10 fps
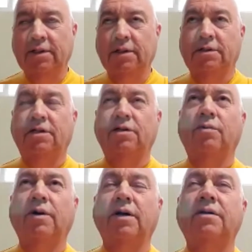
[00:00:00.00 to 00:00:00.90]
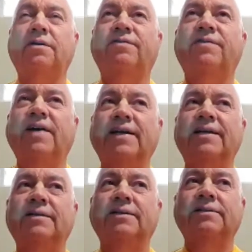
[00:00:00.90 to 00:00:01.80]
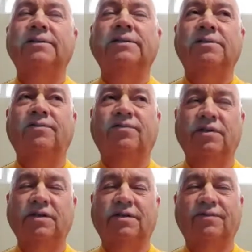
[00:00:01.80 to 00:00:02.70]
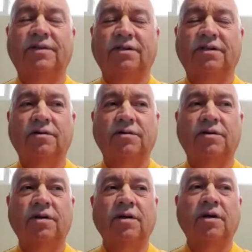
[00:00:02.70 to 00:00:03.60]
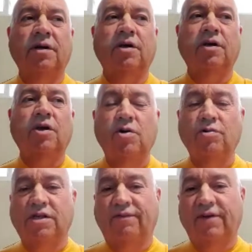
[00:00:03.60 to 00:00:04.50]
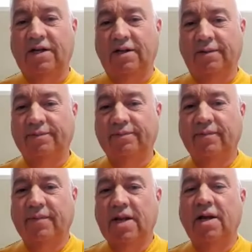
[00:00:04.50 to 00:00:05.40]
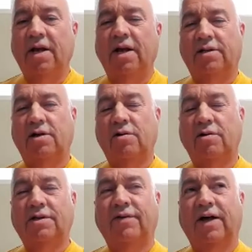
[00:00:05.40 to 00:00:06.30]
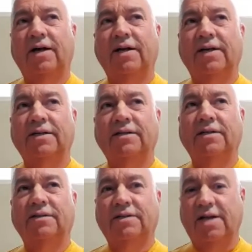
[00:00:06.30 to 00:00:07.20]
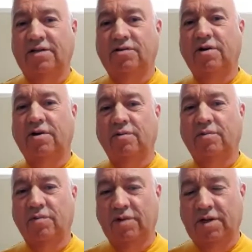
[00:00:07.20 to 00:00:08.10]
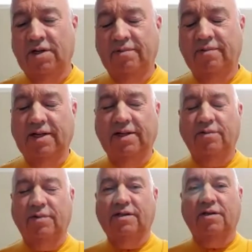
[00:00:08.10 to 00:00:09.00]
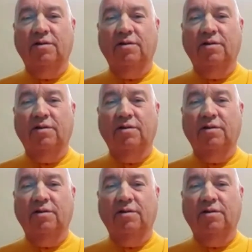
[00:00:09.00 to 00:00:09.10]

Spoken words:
So the word fight in the first verse goes Yuyutsava. And Yuyutsava is a Sanskrit word, like the rest of